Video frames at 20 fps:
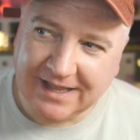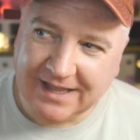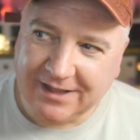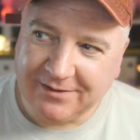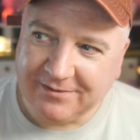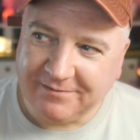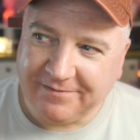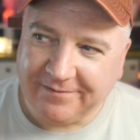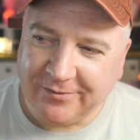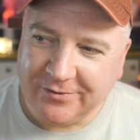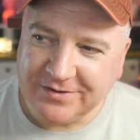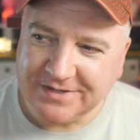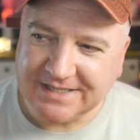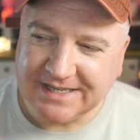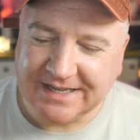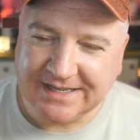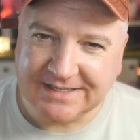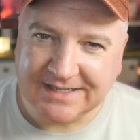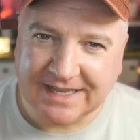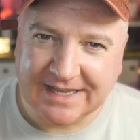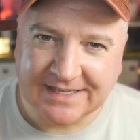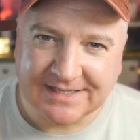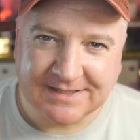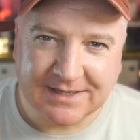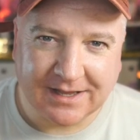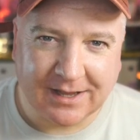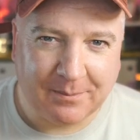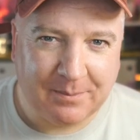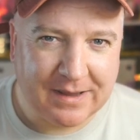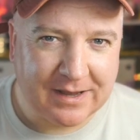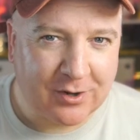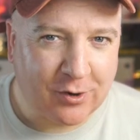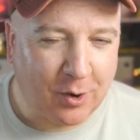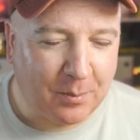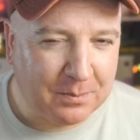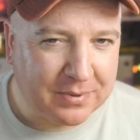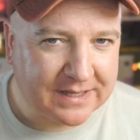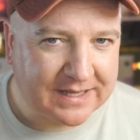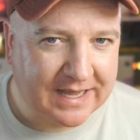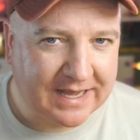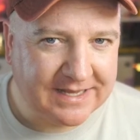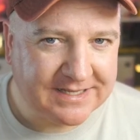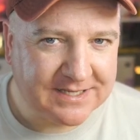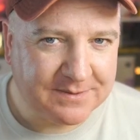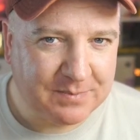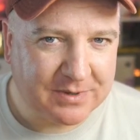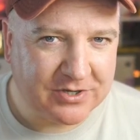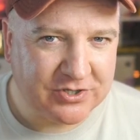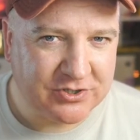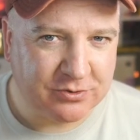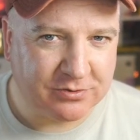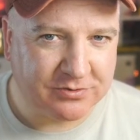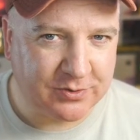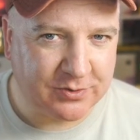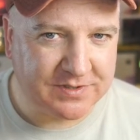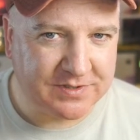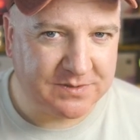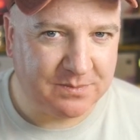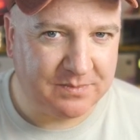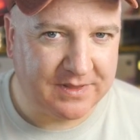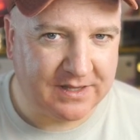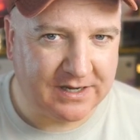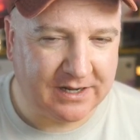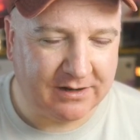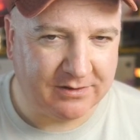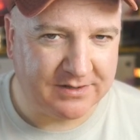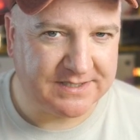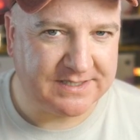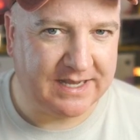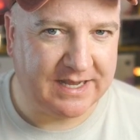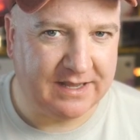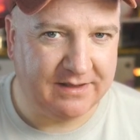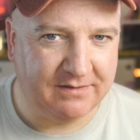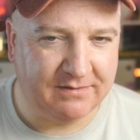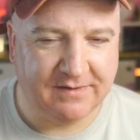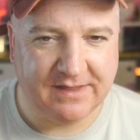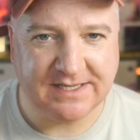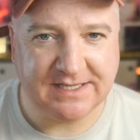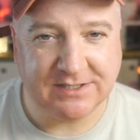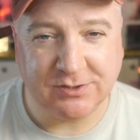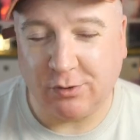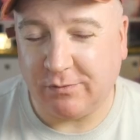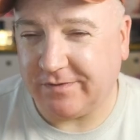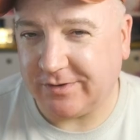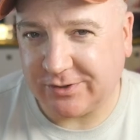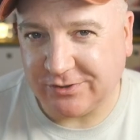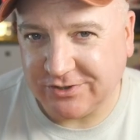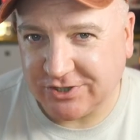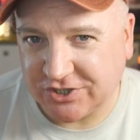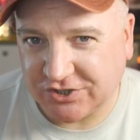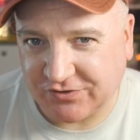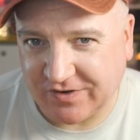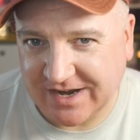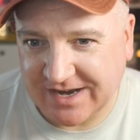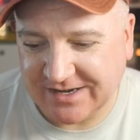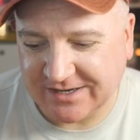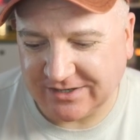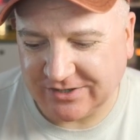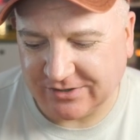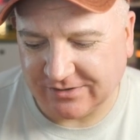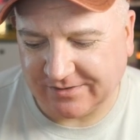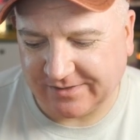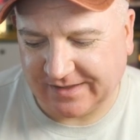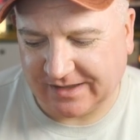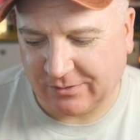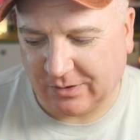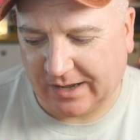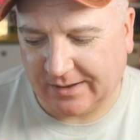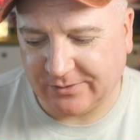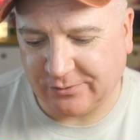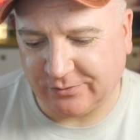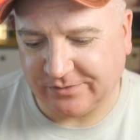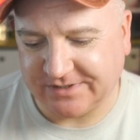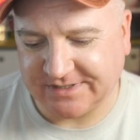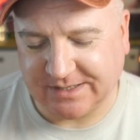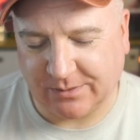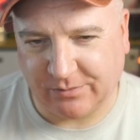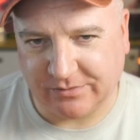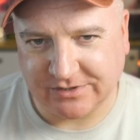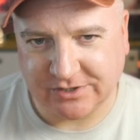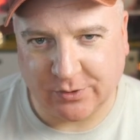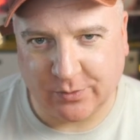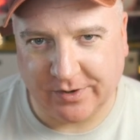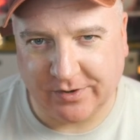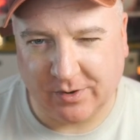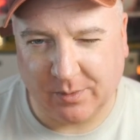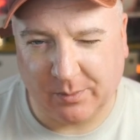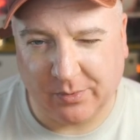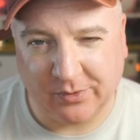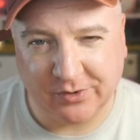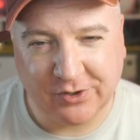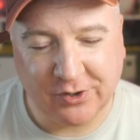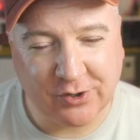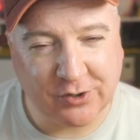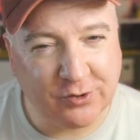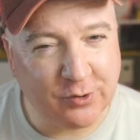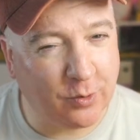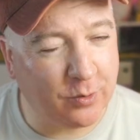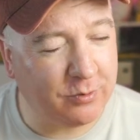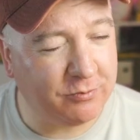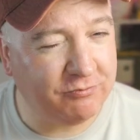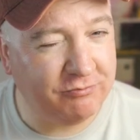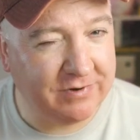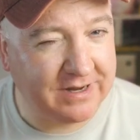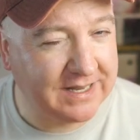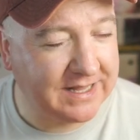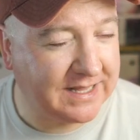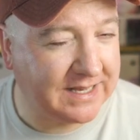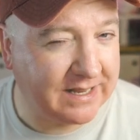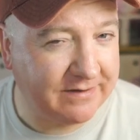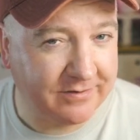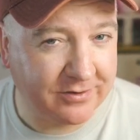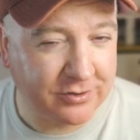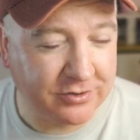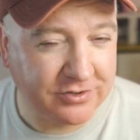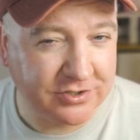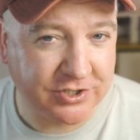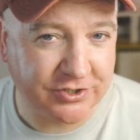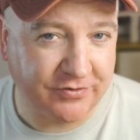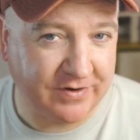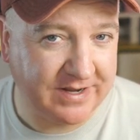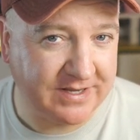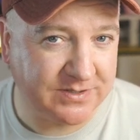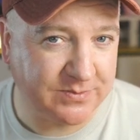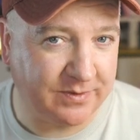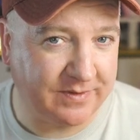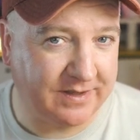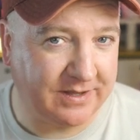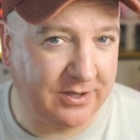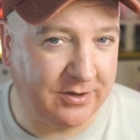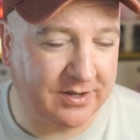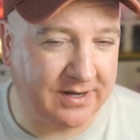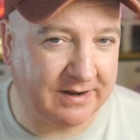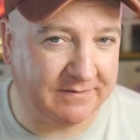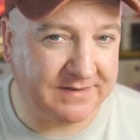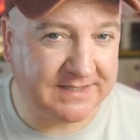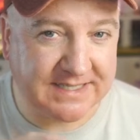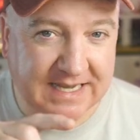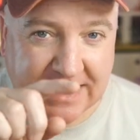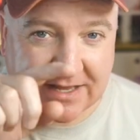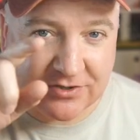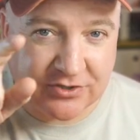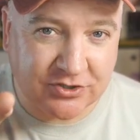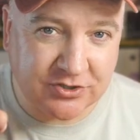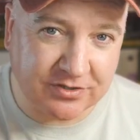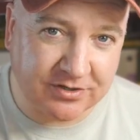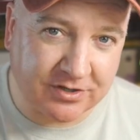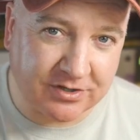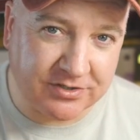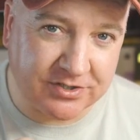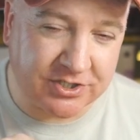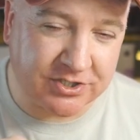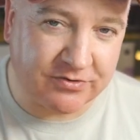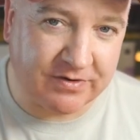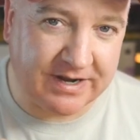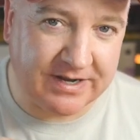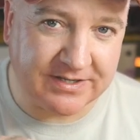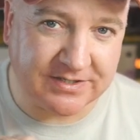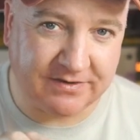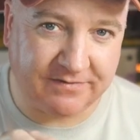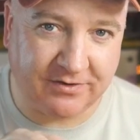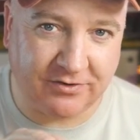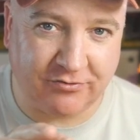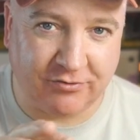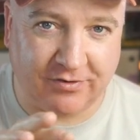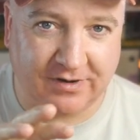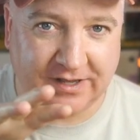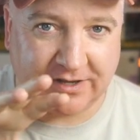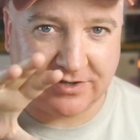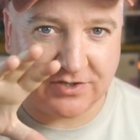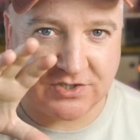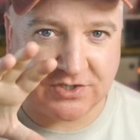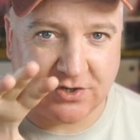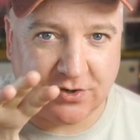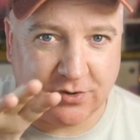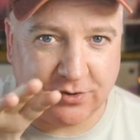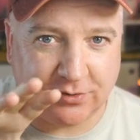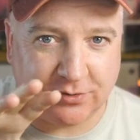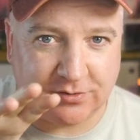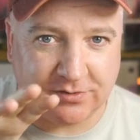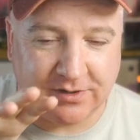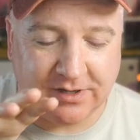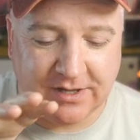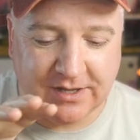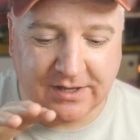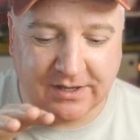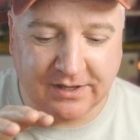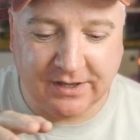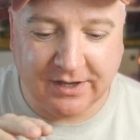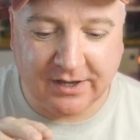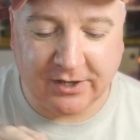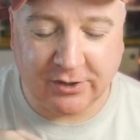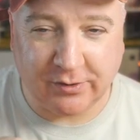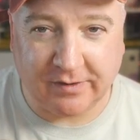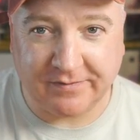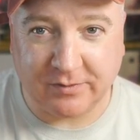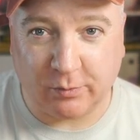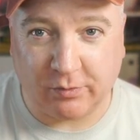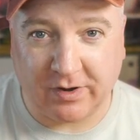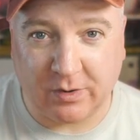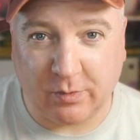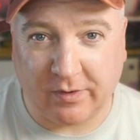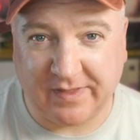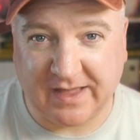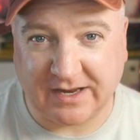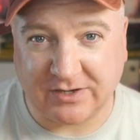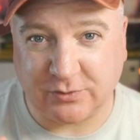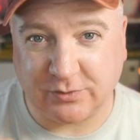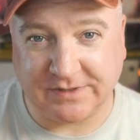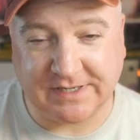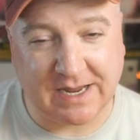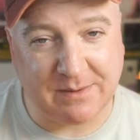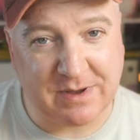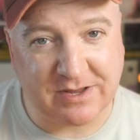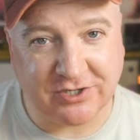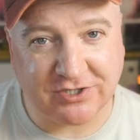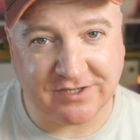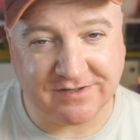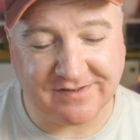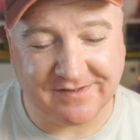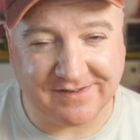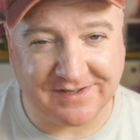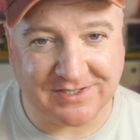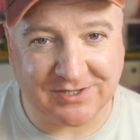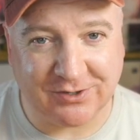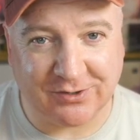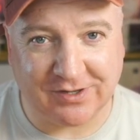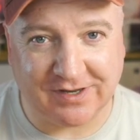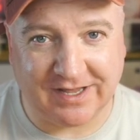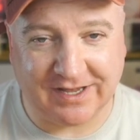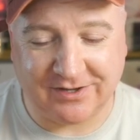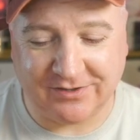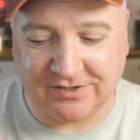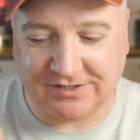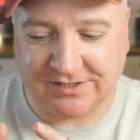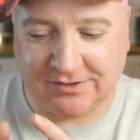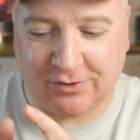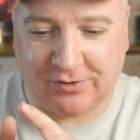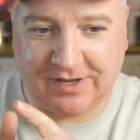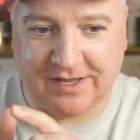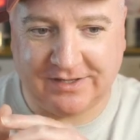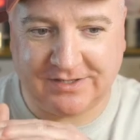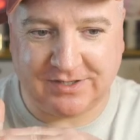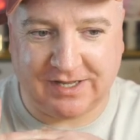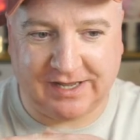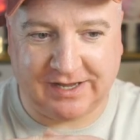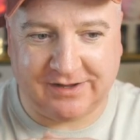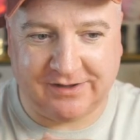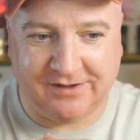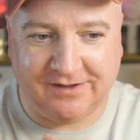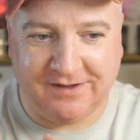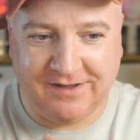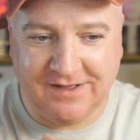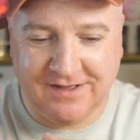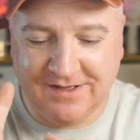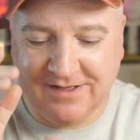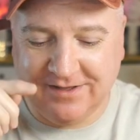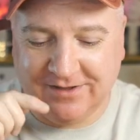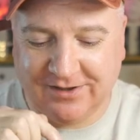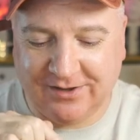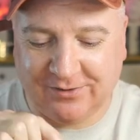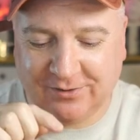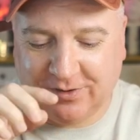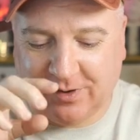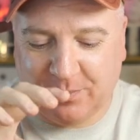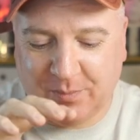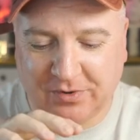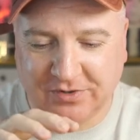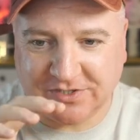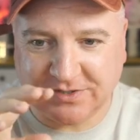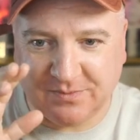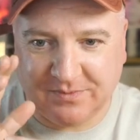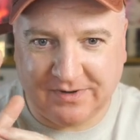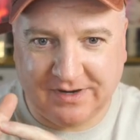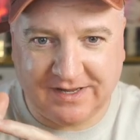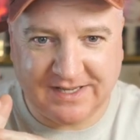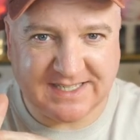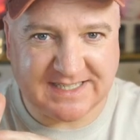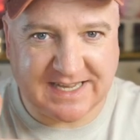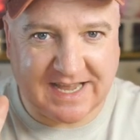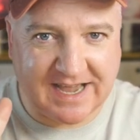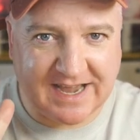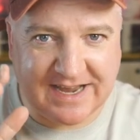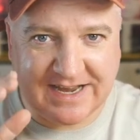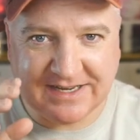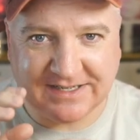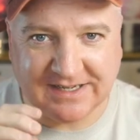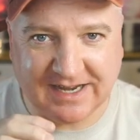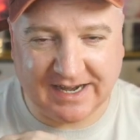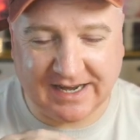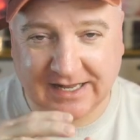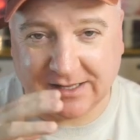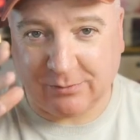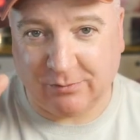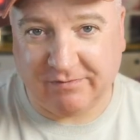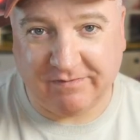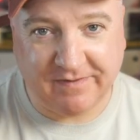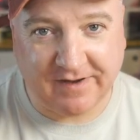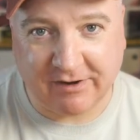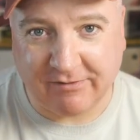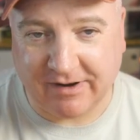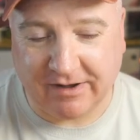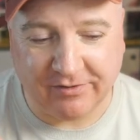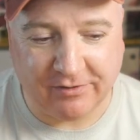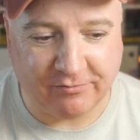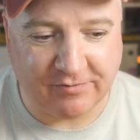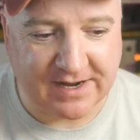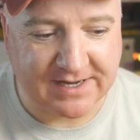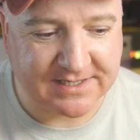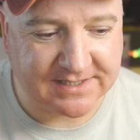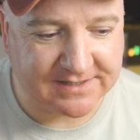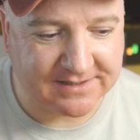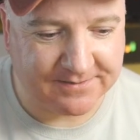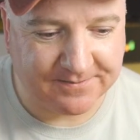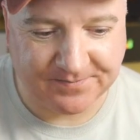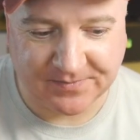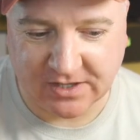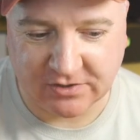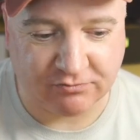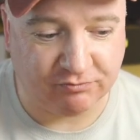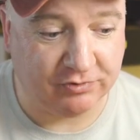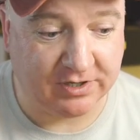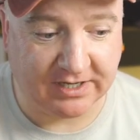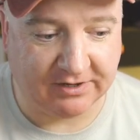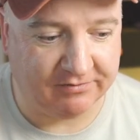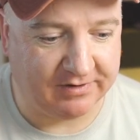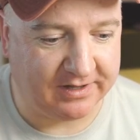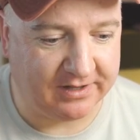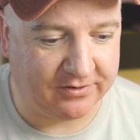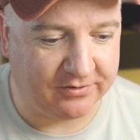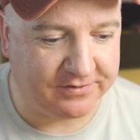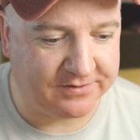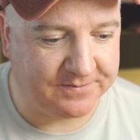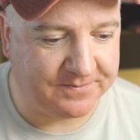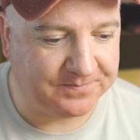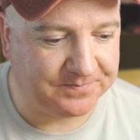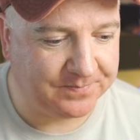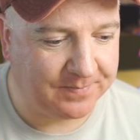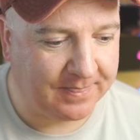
at first it's, it's a bit complicated because you'll do something it'll say this is over constrained and you'll think I don't understand what's going on but you can do all really clever constraints with it. You can have tangent constraints if you're drawing like a circle. You don't have to worry what the actual dimensions of the circle are. You can just lock it to like a you know a bottom and a side and it'll figure out the rest. It's really really good.